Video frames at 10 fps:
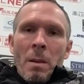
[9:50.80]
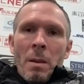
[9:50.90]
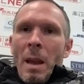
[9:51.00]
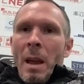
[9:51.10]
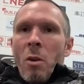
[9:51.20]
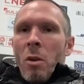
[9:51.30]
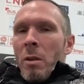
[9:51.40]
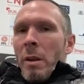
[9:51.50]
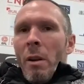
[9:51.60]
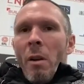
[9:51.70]
yeah, Hull
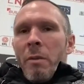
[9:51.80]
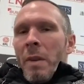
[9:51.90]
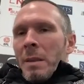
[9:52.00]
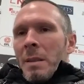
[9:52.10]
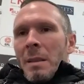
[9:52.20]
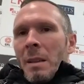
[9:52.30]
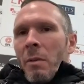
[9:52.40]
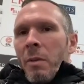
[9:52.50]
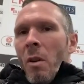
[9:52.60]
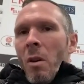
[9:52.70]
are on fantastic
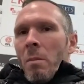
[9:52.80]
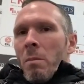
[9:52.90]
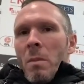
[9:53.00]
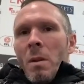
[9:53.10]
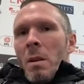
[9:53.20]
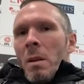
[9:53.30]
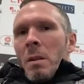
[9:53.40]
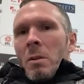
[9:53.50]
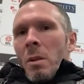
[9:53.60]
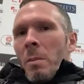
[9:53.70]
form.
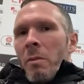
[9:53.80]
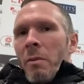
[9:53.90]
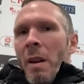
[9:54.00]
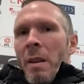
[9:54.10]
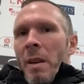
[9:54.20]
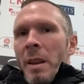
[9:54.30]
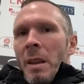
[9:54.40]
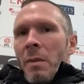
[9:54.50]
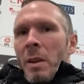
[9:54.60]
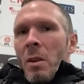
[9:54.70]
It's going to be very, very
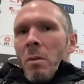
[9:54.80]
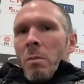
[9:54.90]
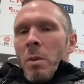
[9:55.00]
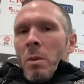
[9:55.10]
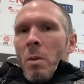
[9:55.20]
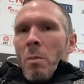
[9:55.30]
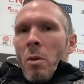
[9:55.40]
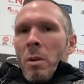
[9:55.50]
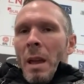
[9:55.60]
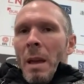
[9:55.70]
difficult, but we're
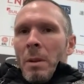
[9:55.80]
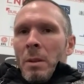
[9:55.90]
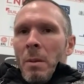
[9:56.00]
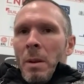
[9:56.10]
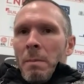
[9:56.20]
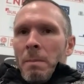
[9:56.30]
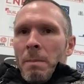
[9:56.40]
more than capable of doing it.